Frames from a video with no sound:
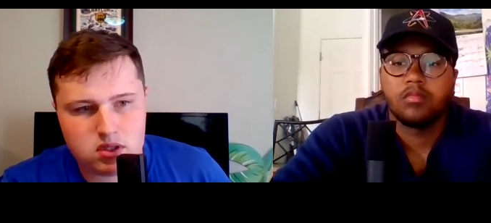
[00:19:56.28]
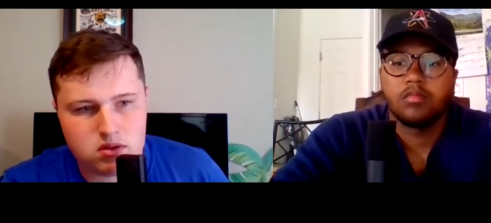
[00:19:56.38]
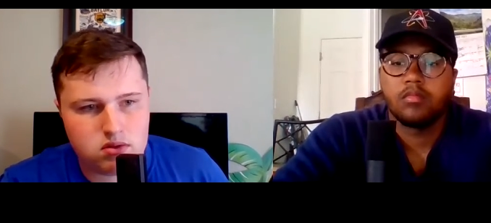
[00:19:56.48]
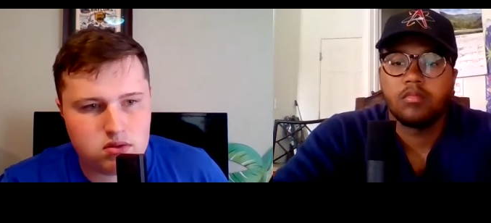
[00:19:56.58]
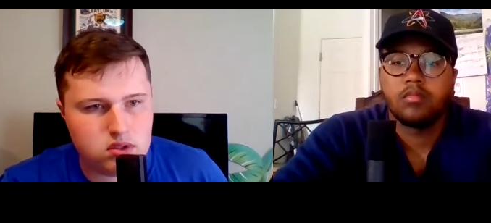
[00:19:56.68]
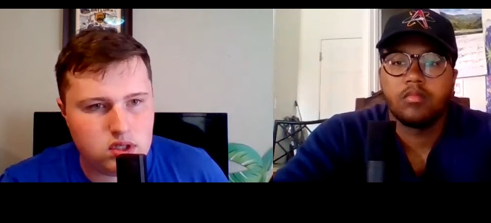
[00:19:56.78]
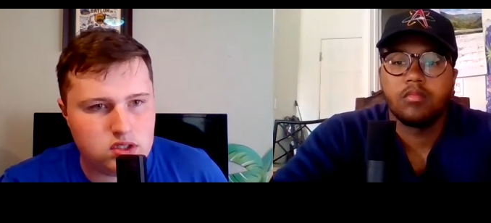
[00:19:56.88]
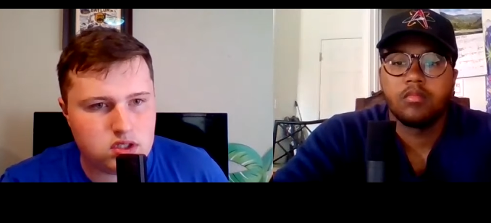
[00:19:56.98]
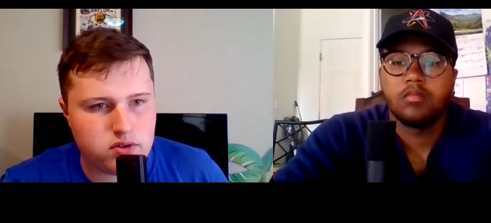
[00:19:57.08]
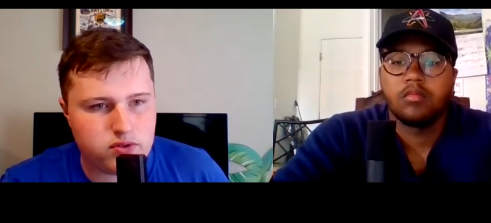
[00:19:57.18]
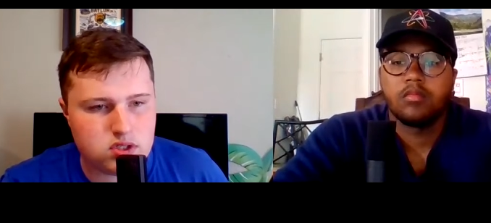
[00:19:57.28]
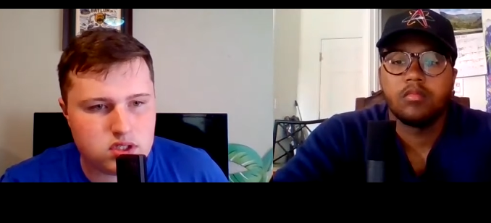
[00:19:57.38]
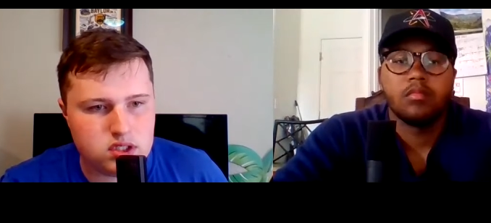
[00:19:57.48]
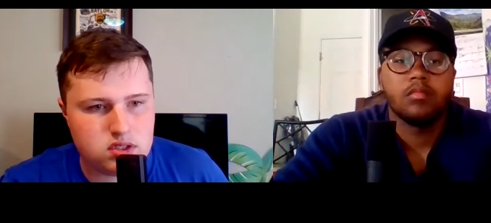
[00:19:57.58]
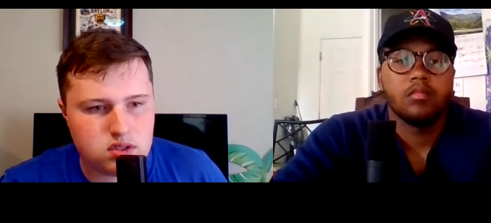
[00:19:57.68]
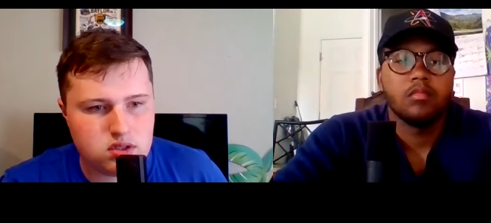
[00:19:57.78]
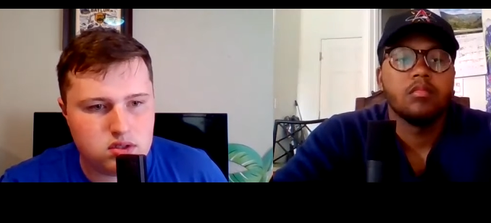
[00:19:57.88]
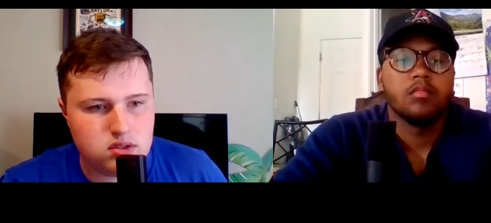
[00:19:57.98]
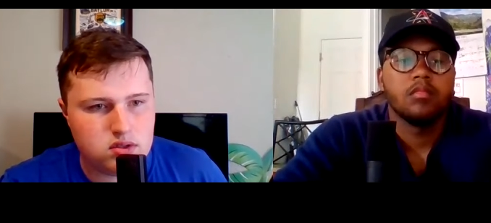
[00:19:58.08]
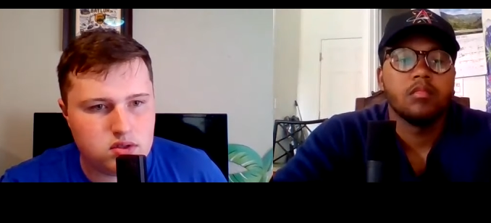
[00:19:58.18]
Speaker 1: into into the first
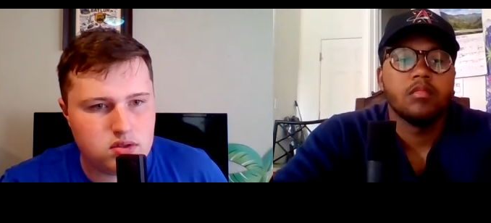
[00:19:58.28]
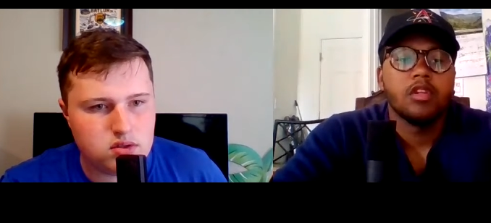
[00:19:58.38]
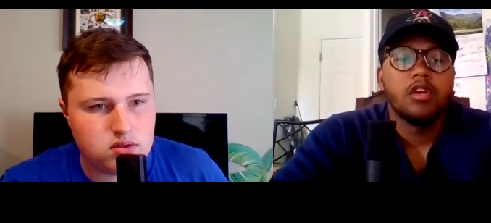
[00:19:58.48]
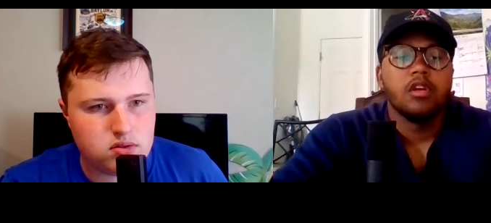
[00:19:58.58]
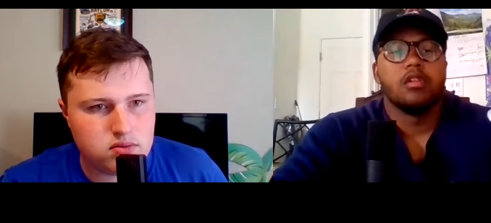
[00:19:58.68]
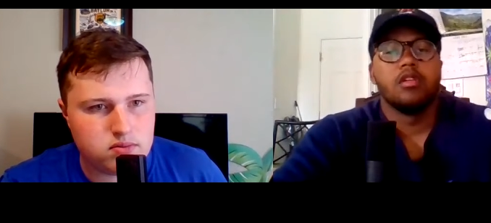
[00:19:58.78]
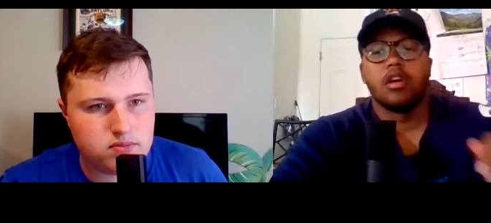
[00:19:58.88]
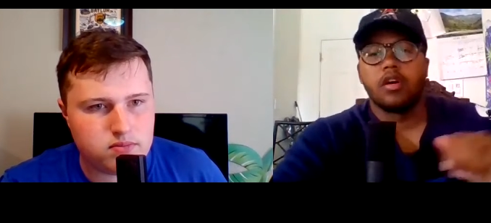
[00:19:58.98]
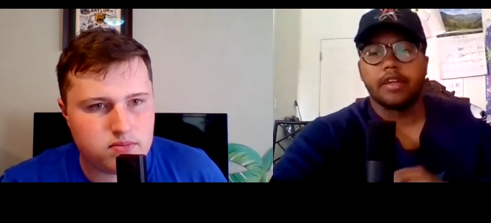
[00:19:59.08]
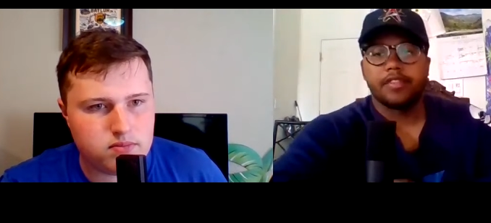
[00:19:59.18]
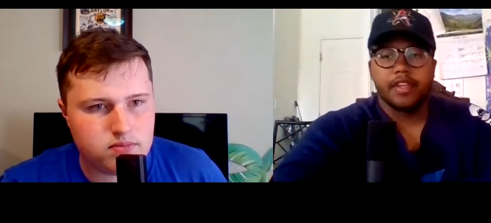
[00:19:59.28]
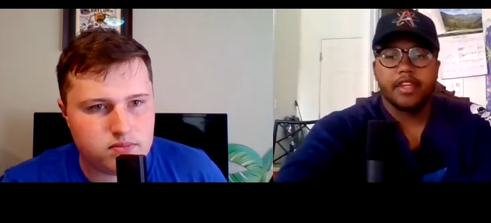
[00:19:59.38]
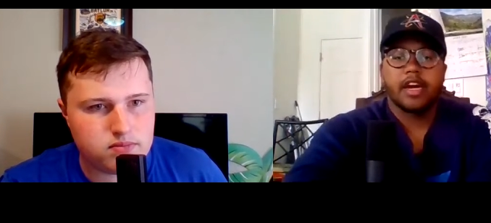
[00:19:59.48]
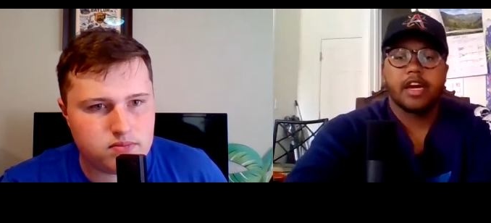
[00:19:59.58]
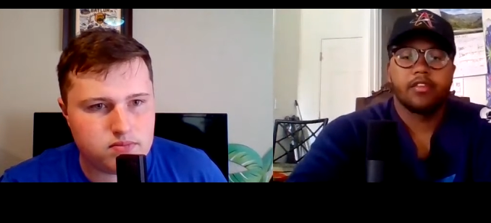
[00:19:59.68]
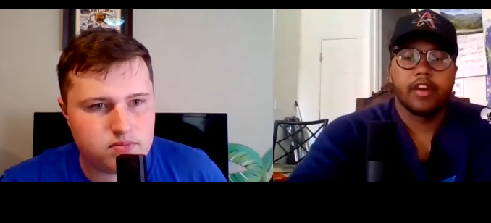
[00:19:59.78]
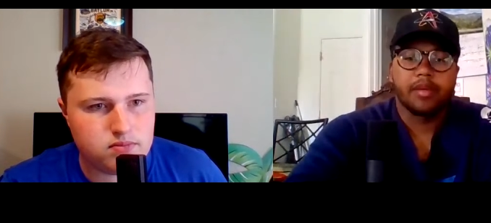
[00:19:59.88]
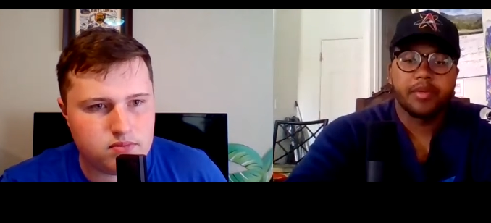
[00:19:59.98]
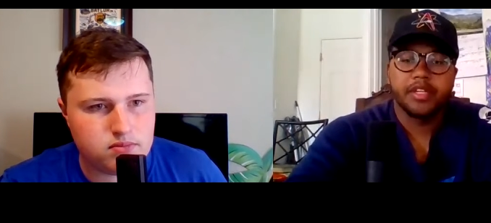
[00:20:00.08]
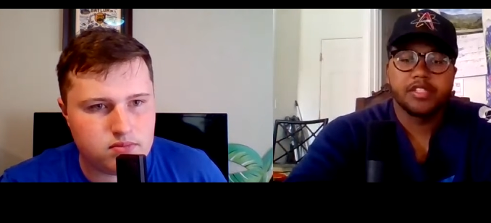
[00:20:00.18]
list?
Speaker 2: No, I think you got it
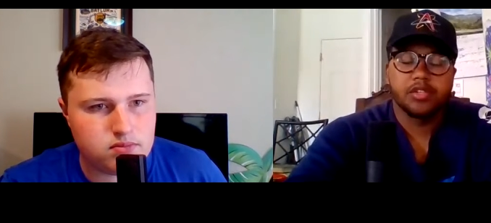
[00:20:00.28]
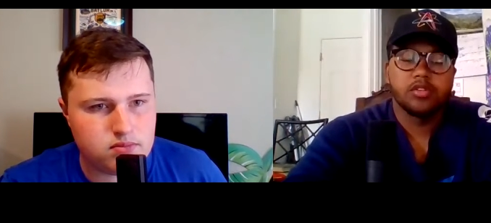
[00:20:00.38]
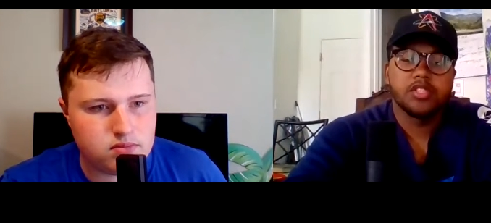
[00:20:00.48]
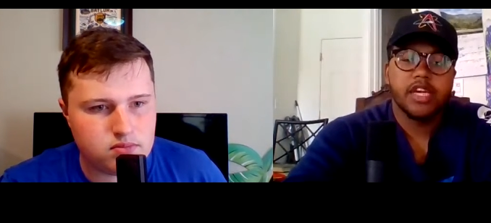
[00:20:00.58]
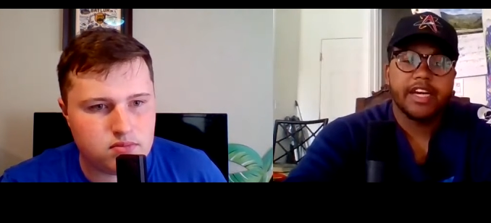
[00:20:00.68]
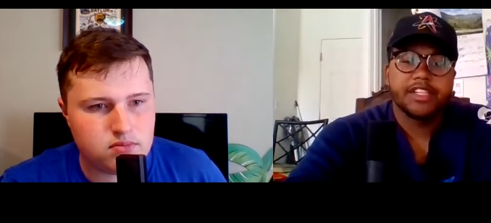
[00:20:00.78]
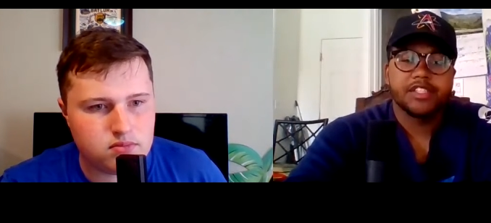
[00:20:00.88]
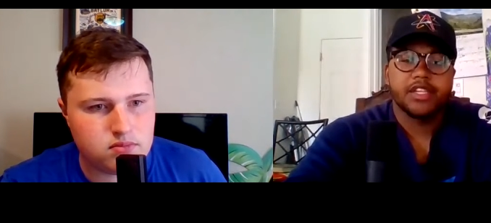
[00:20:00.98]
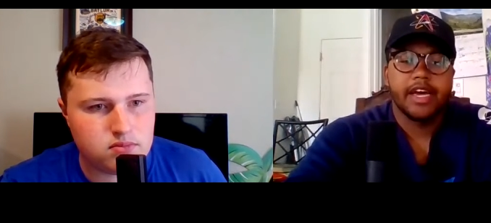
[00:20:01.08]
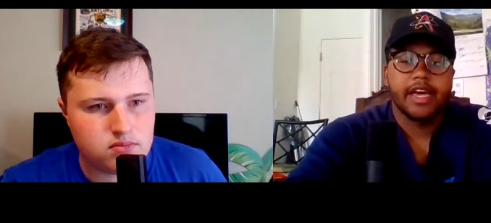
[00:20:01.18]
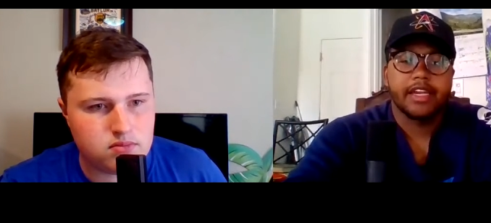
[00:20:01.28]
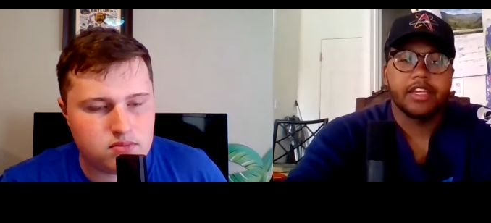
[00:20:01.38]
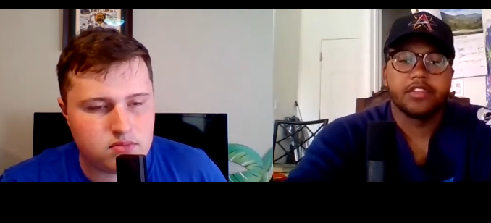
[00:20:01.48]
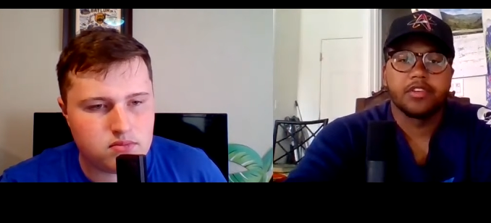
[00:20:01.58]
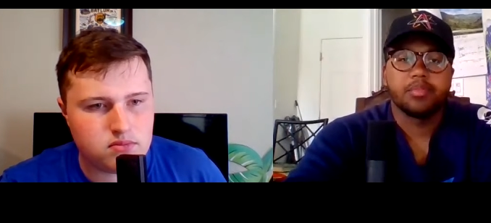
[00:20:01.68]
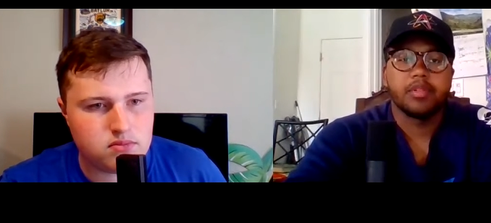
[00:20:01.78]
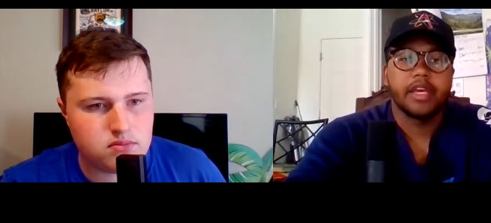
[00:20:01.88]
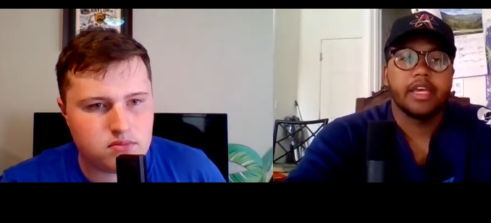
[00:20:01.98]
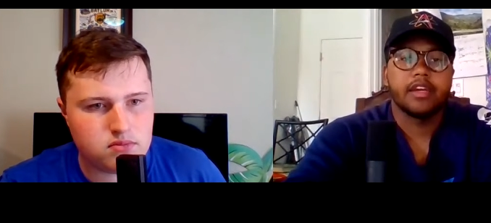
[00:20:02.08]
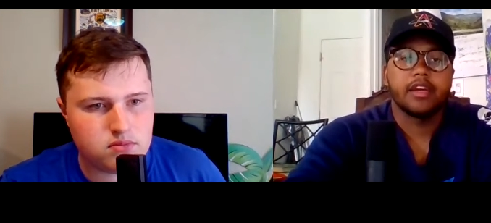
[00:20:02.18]
right because those guys had either
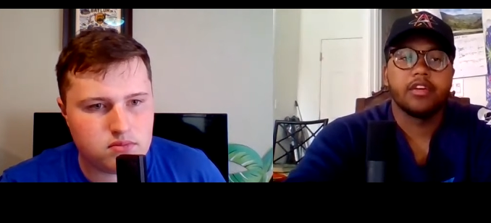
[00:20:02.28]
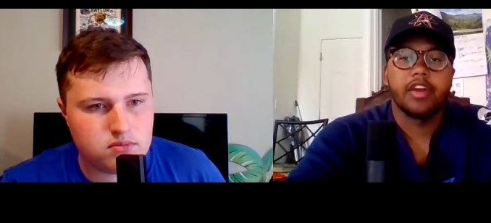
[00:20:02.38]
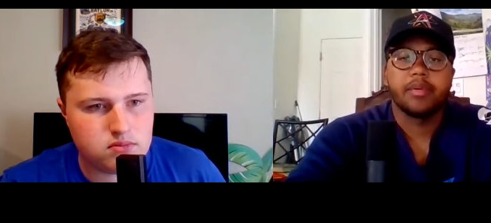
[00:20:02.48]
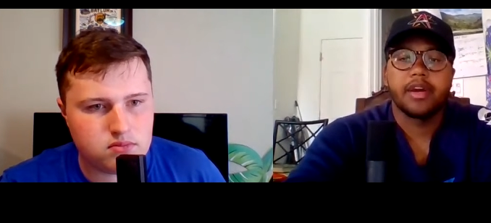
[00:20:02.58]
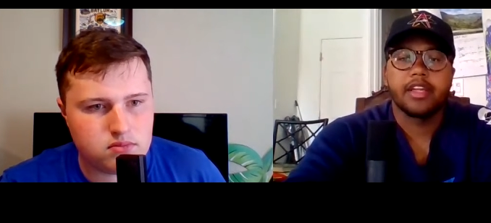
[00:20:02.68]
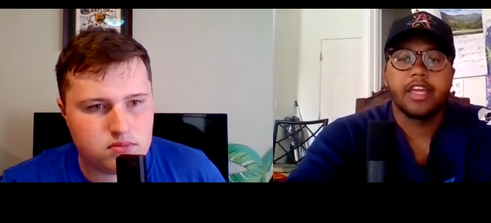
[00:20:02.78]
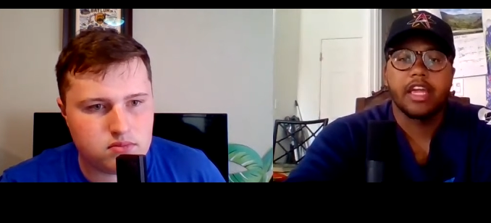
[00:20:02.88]
played a great amount of